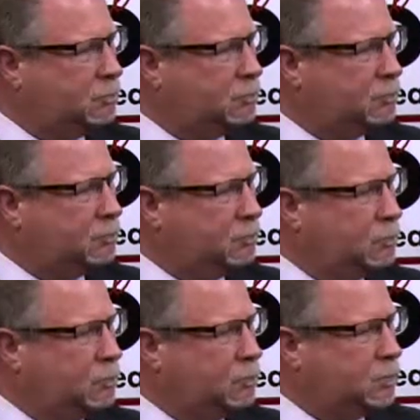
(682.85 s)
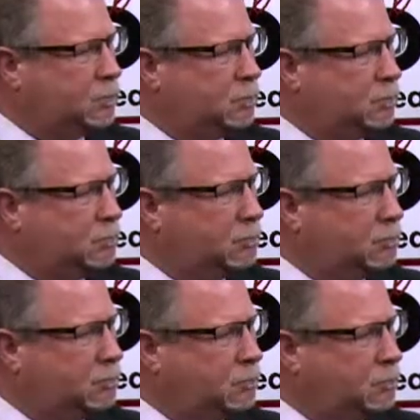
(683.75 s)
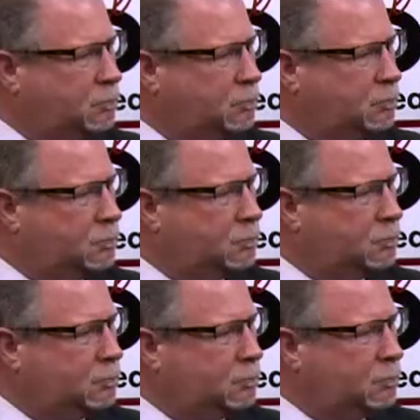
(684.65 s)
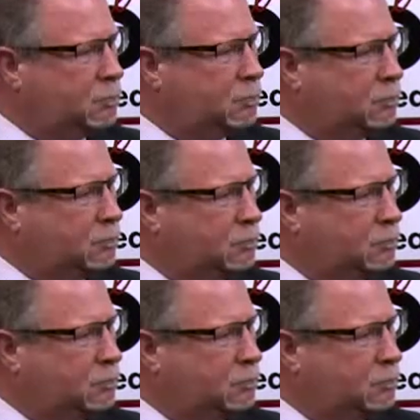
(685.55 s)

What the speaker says: [no speech]